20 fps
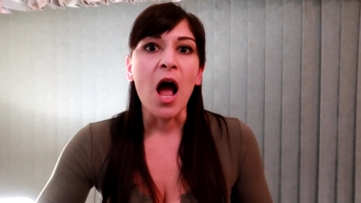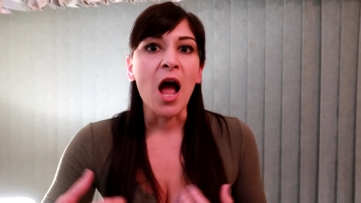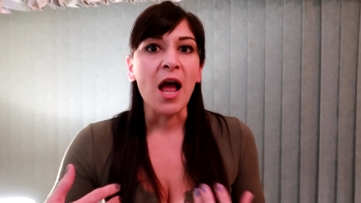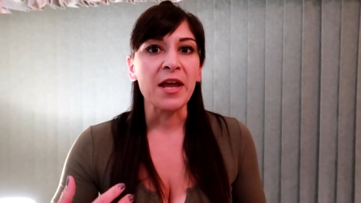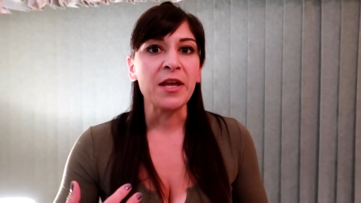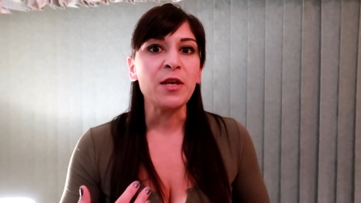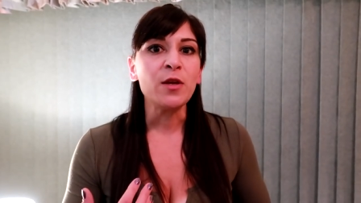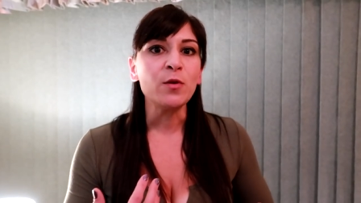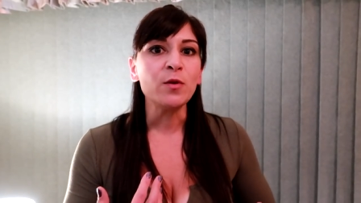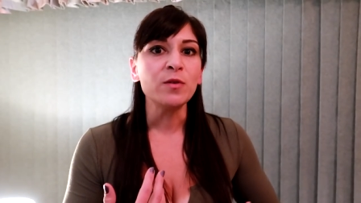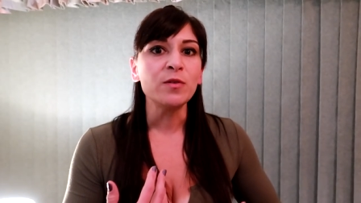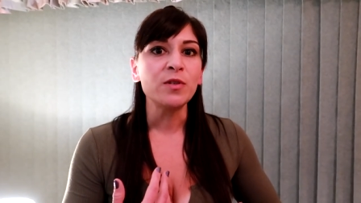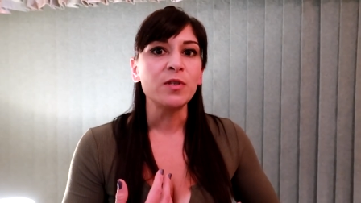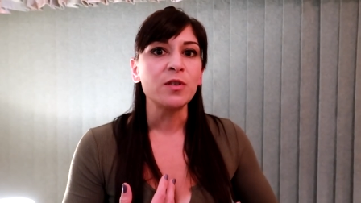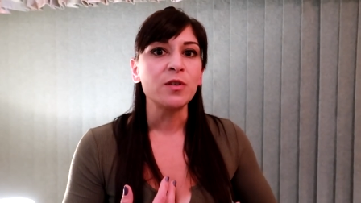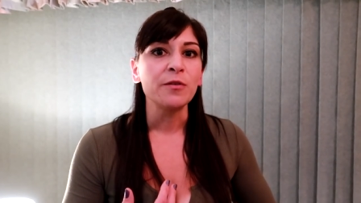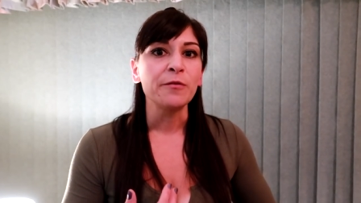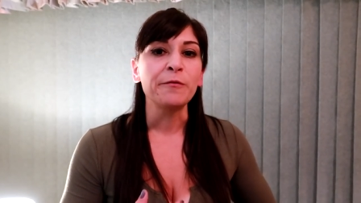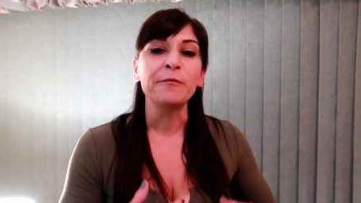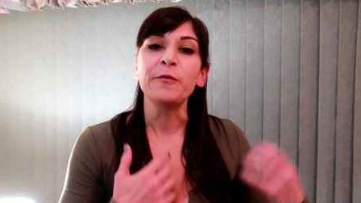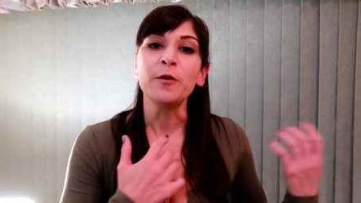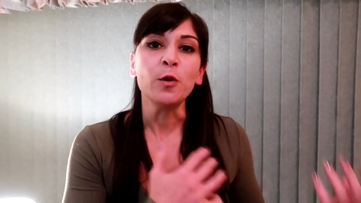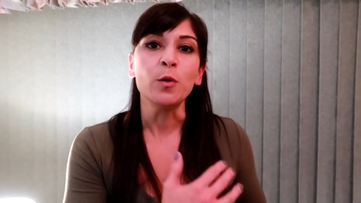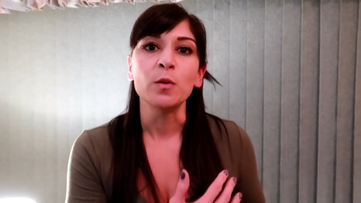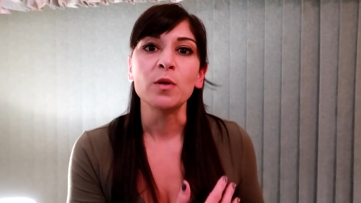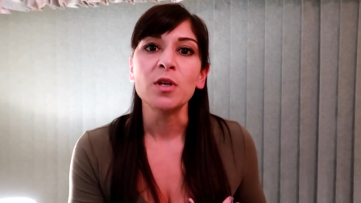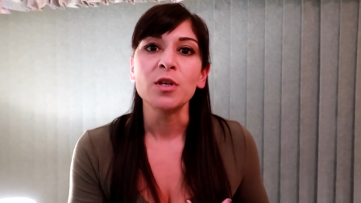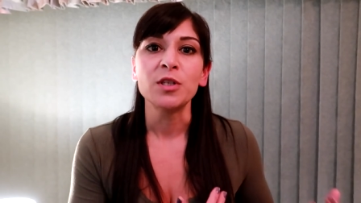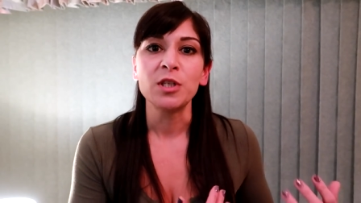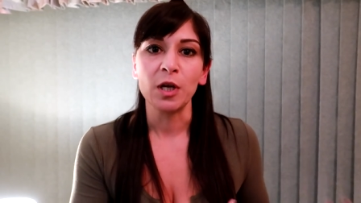I used
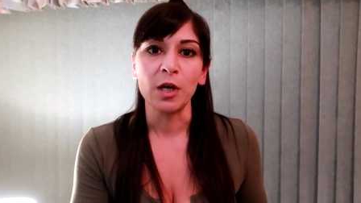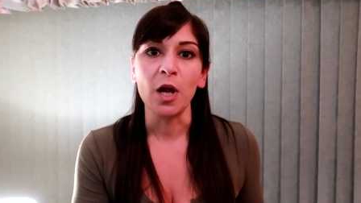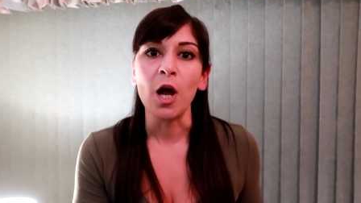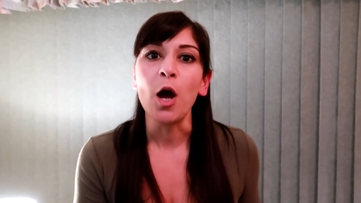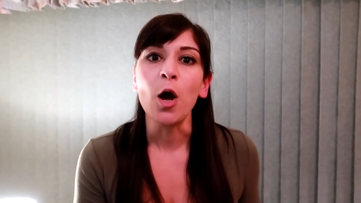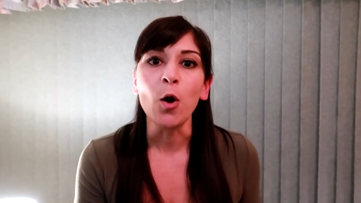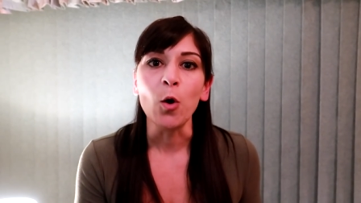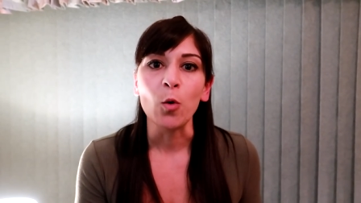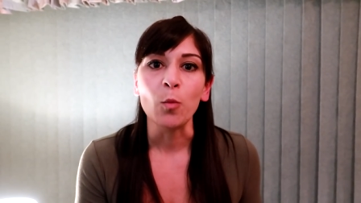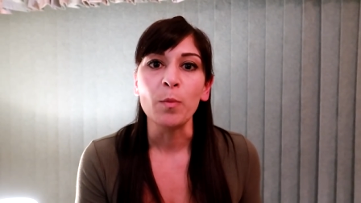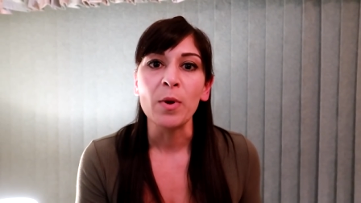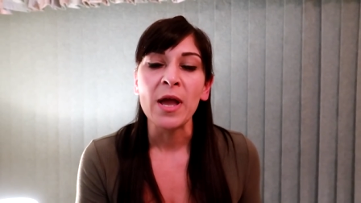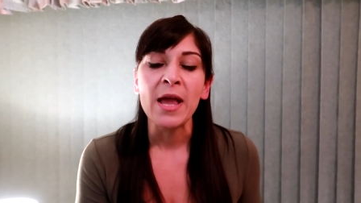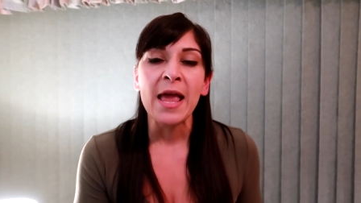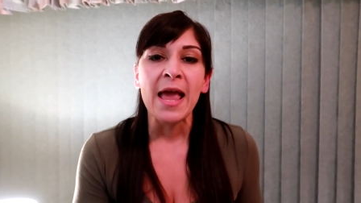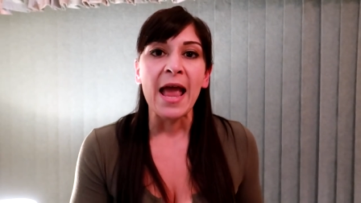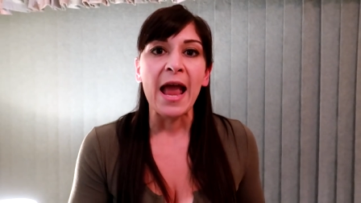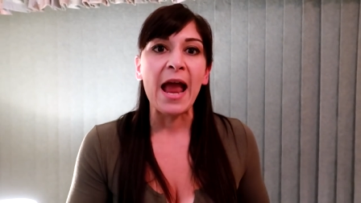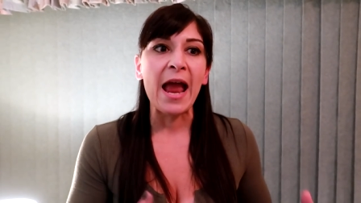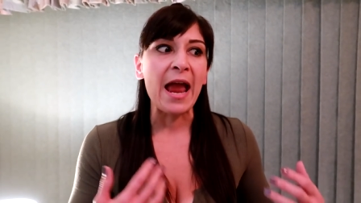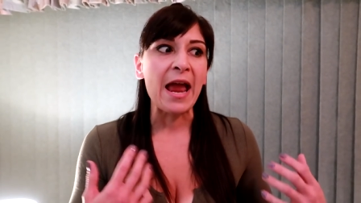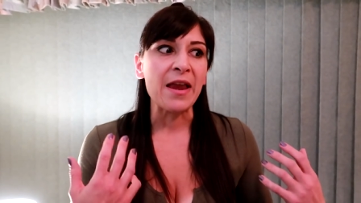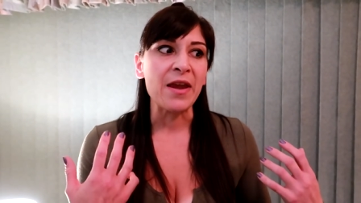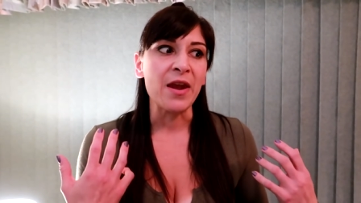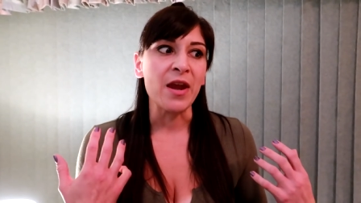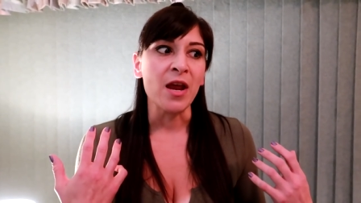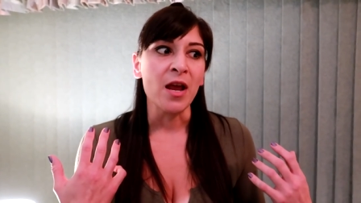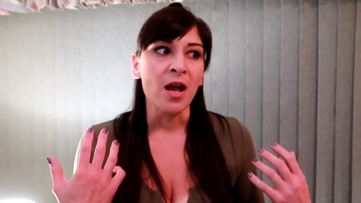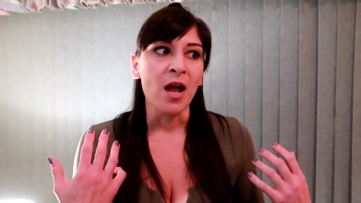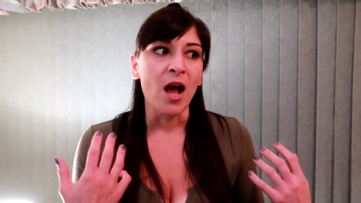food to cope
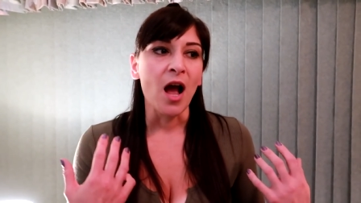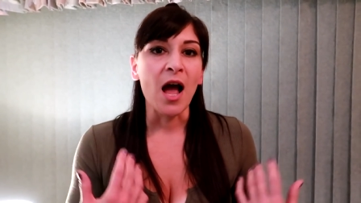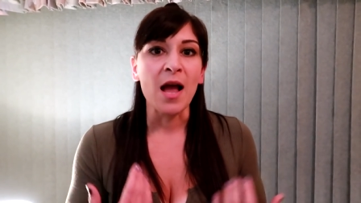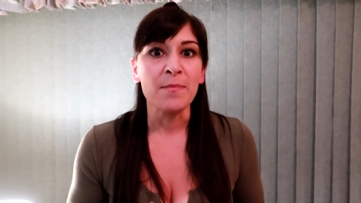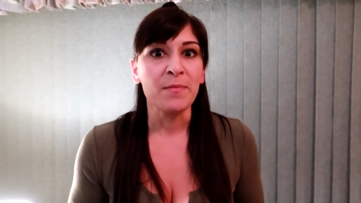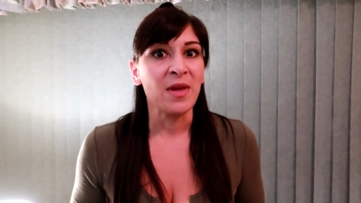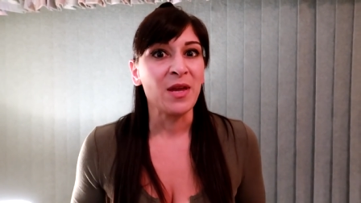and I